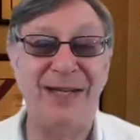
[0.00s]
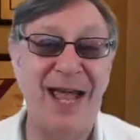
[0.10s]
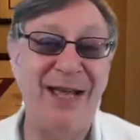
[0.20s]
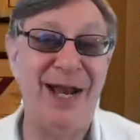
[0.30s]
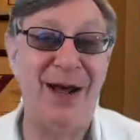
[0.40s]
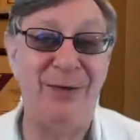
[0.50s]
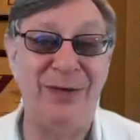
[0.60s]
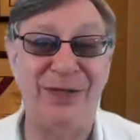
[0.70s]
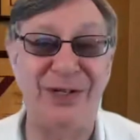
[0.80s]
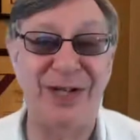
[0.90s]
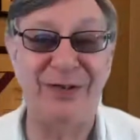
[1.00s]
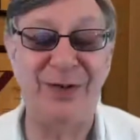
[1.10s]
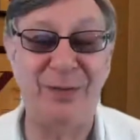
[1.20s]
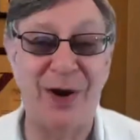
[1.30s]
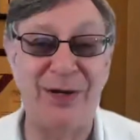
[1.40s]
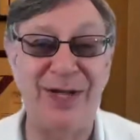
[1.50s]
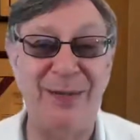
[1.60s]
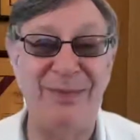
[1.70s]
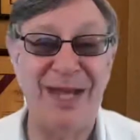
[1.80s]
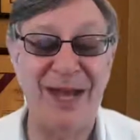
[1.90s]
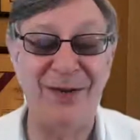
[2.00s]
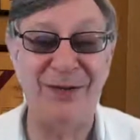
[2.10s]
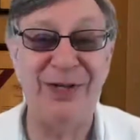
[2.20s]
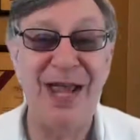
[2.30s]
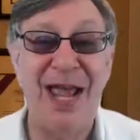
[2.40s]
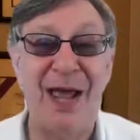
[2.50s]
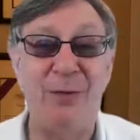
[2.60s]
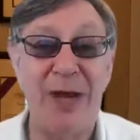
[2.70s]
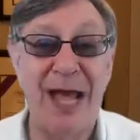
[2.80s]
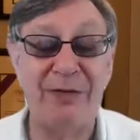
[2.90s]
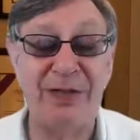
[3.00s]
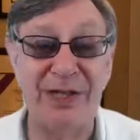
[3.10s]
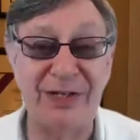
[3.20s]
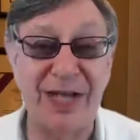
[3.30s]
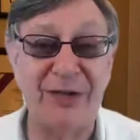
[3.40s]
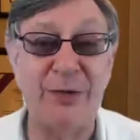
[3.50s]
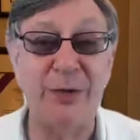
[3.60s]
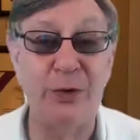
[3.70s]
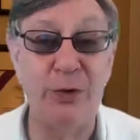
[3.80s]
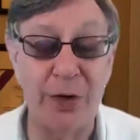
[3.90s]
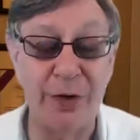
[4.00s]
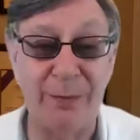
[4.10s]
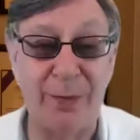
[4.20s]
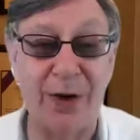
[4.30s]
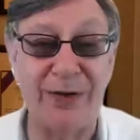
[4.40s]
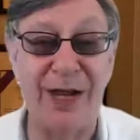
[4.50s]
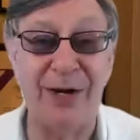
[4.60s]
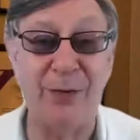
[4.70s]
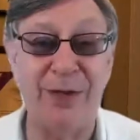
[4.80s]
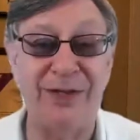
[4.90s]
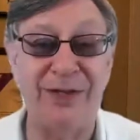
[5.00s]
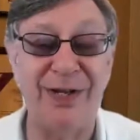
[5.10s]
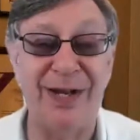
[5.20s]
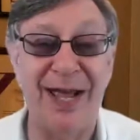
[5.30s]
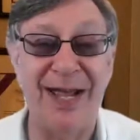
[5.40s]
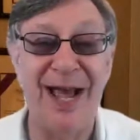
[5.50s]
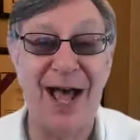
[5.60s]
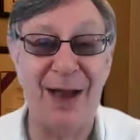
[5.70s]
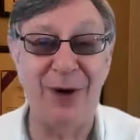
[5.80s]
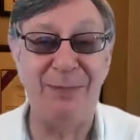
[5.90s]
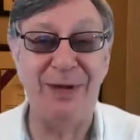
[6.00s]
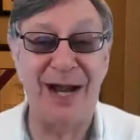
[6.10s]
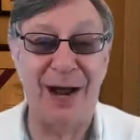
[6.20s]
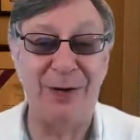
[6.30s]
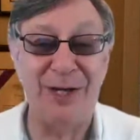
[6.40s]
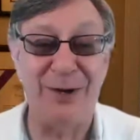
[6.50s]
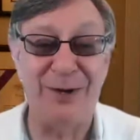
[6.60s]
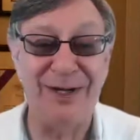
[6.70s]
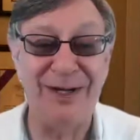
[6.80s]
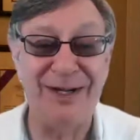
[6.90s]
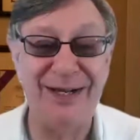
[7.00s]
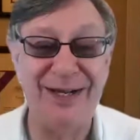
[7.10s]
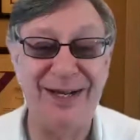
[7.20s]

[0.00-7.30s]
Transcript: to Hanging Out with Successful Bar Exam Takers. And we have a successful Georgia bar taker with us today. Hi, Robin. How are you? I'm